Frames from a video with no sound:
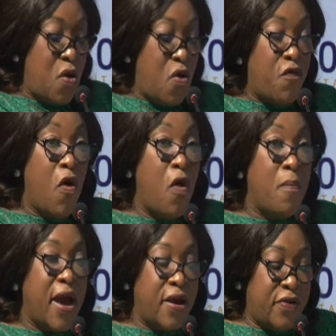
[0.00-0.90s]
of all
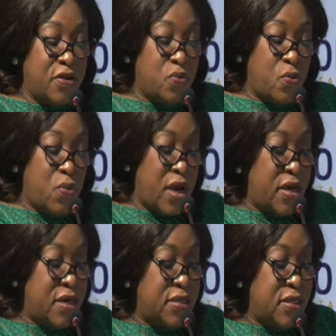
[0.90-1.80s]
migrant
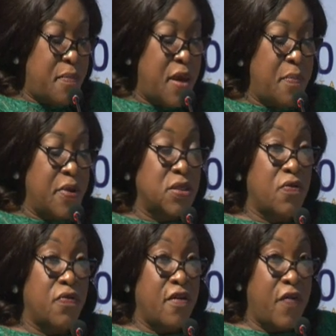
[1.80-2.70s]
workers and members
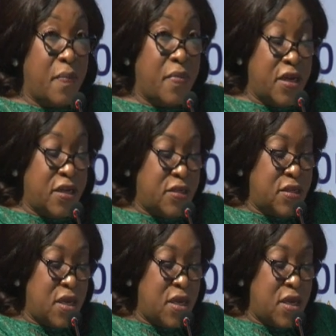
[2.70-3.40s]
of their families,